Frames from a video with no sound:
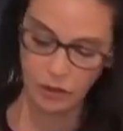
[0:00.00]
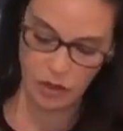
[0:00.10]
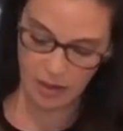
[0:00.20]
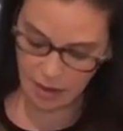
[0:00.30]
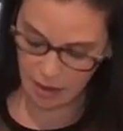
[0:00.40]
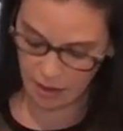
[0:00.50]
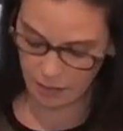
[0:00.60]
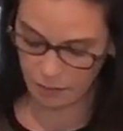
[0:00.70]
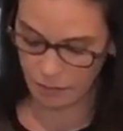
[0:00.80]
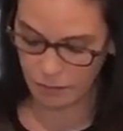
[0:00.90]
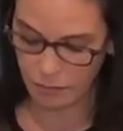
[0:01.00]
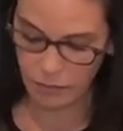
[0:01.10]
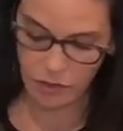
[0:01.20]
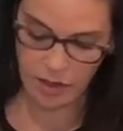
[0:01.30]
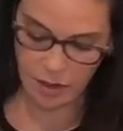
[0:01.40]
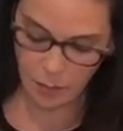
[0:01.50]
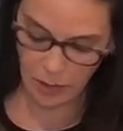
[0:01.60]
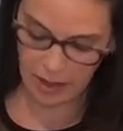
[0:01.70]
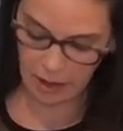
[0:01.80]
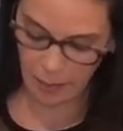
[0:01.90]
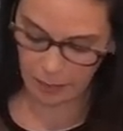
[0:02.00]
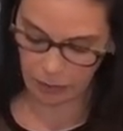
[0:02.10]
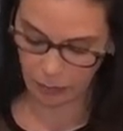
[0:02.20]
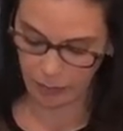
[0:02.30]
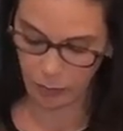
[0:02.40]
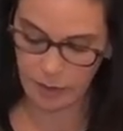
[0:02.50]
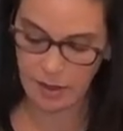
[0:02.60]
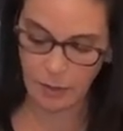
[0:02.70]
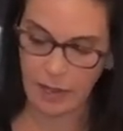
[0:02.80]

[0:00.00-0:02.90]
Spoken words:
just to break it up a little bit. We'll see.